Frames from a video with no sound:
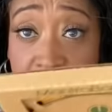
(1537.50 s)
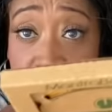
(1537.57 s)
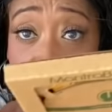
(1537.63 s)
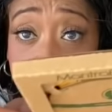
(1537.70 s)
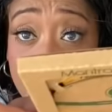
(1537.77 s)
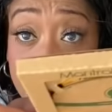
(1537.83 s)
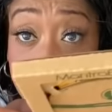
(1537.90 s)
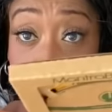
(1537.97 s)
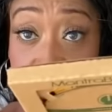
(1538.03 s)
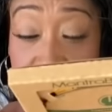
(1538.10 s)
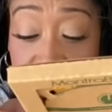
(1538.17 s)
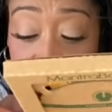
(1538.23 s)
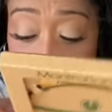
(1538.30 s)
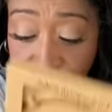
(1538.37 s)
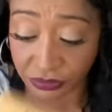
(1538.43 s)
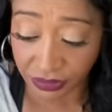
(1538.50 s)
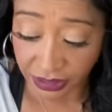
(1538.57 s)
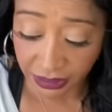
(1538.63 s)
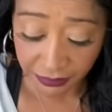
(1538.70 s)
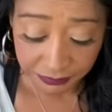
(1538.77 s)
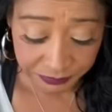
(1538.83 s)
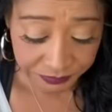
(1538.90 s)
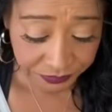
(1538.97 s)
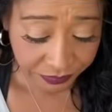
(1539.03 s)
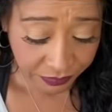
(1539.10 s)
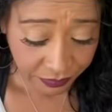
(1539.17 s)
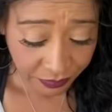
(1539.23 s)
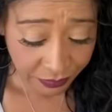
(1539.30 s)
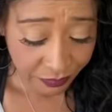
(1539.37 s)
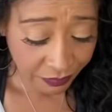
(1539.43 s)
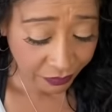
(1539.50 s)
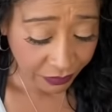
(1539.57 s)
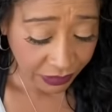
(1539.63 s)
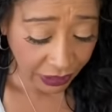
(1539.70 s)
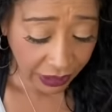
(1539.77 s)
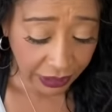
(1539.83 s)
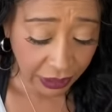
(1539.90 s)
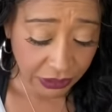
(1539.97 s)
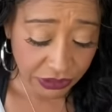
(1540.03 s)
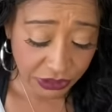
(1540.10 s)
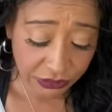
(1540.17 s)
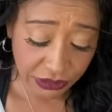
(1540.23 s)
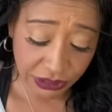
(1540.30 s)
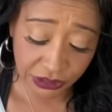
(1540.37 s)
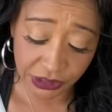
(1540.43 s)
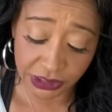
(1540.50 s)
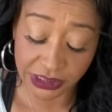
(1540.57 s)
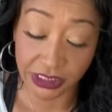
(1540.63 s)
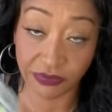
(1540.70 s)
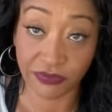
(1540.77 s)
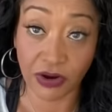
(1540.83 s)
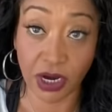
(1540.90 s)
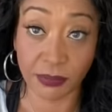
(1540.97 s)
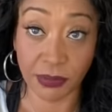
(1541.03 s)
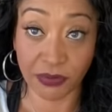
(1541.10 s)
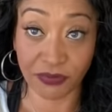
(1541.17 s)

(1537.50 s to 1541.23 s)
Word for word: So this is included. I also included the Farm